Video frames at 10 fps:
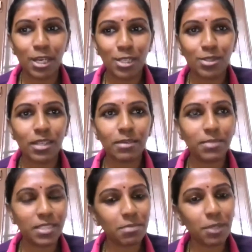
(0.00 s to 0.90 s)
So
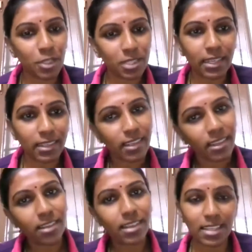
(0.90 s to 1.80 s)
that just because
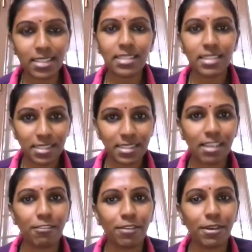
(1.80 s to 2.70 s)
attending the classes
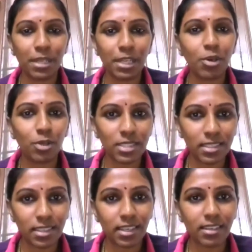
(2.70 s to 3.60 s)
itself and being on
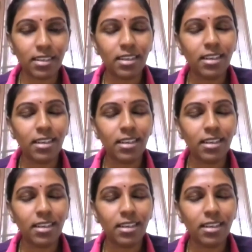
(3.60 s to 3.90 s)
screen,